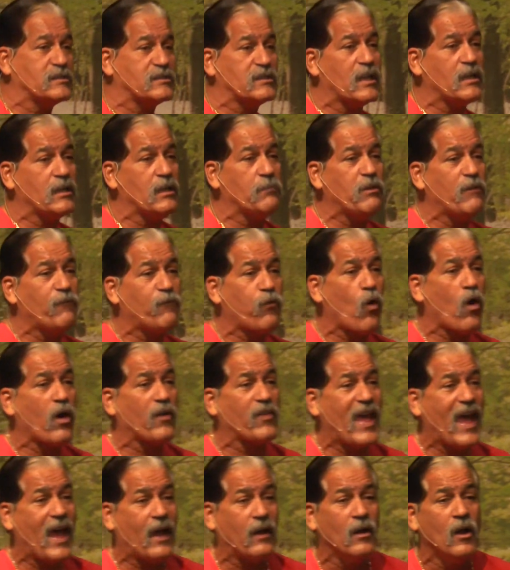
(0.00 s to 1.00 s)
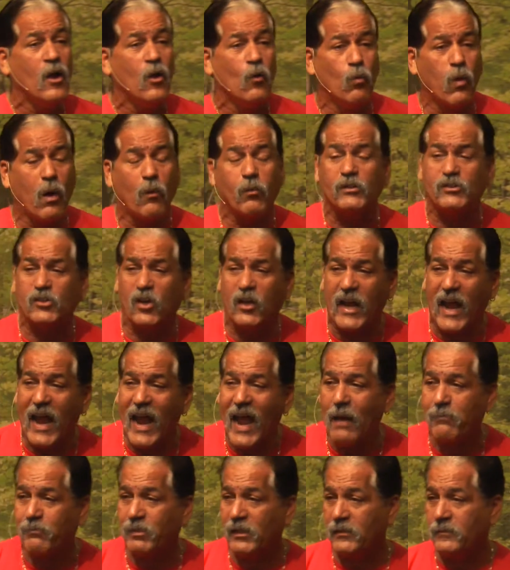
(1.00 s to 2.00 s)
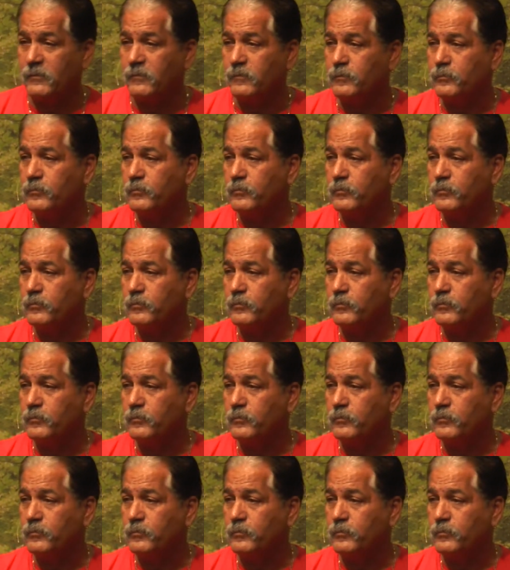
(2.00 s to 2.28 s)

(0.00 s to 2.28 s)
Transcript: Sunday before that what was going to happen.